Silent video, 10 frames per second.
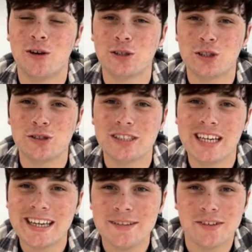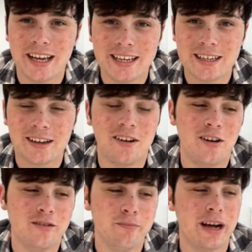on Sunday evening,
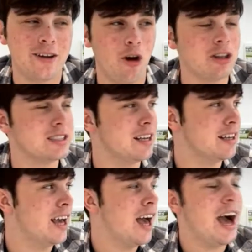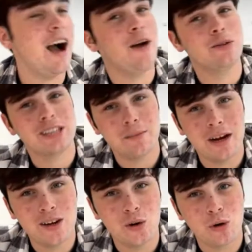on bank holiday, I was at
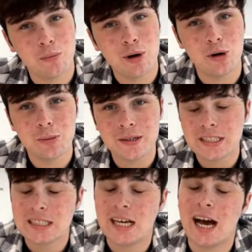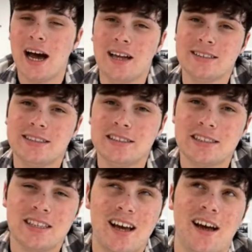my local pub,
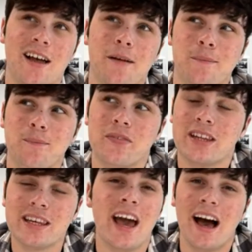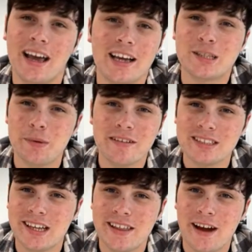and yeah, I
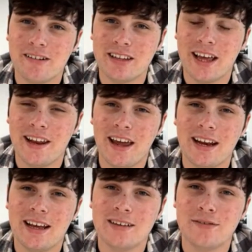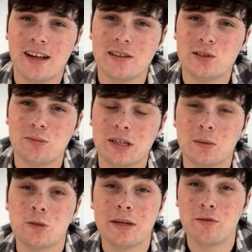experienced it there and then, and I felt somebody
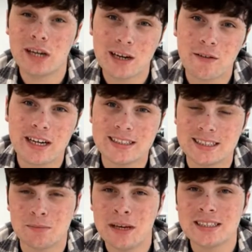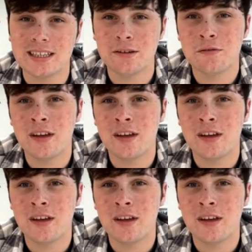was being really, really dismissive.